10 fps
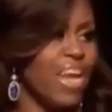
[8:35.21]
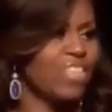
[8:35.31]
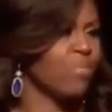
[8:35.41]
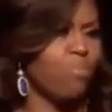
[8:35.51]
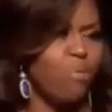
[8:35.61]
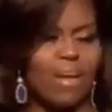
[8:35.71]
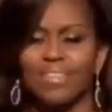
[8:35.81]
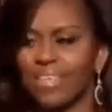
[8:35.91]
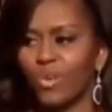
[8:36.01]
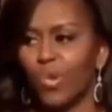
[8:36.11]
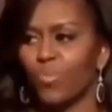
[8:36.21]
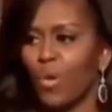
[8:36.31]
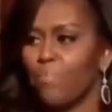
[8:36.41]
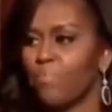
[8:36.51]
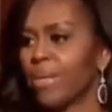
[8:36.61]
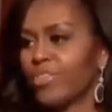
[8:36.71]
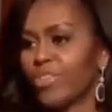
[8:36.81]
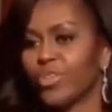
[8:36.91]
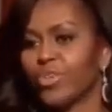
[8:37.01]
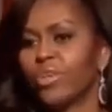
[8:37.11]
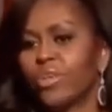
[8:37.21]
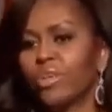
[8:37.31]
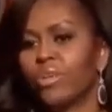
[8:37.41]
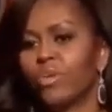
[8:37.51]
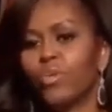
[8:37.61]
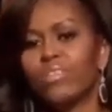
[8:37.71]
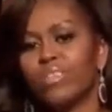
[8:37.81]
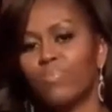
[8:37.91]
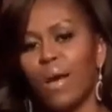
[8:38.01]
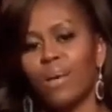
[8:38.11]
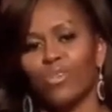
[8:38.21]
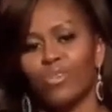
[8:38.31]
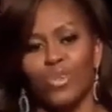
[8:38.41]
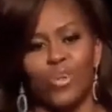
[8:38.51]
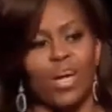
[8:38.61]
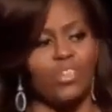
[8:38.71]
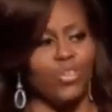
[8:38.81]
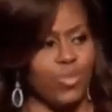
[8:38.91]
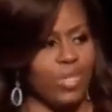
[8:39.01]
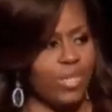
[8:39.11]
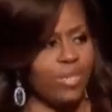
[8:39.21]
the next president or prime minister who inspires her country.